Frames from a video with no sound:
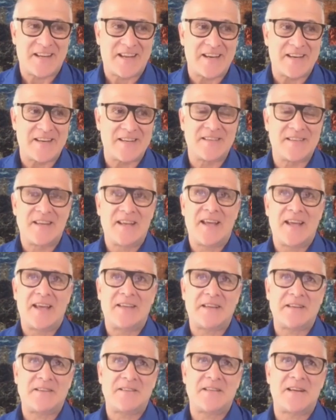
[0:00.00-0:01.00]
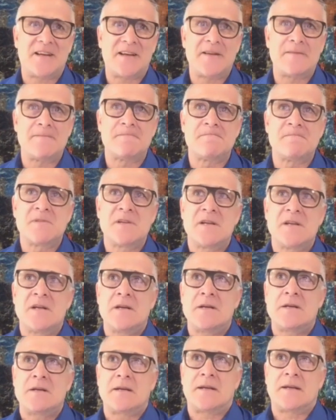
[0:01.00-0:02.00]
And at that time,
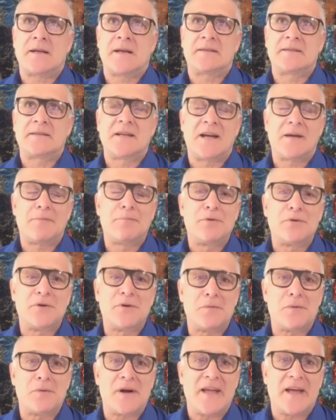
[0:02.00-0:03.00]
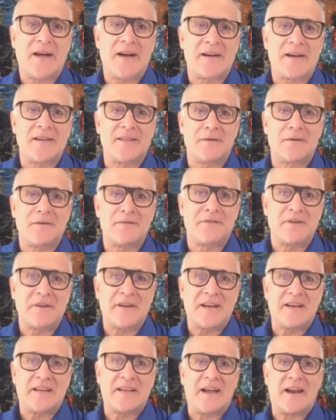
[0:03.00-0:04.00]
at Ngā Puna Waihanga, they were
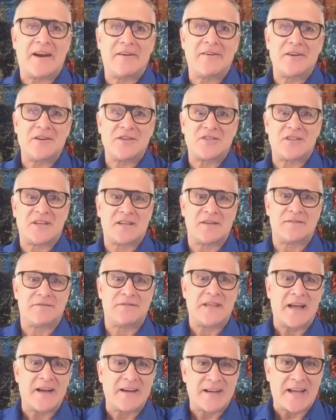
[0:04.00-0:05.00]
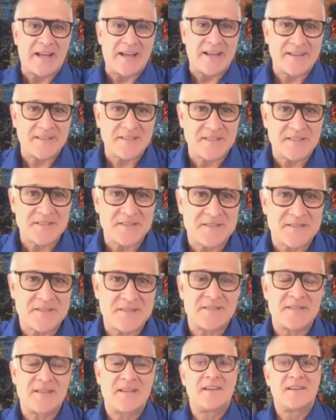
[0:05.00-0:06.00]
very encouraging of young
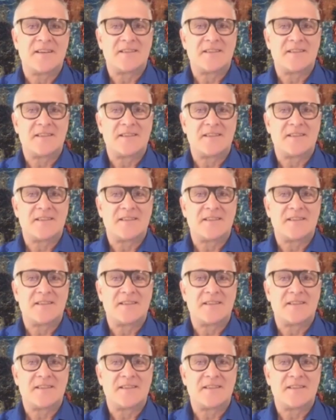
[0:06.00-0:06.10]
artists,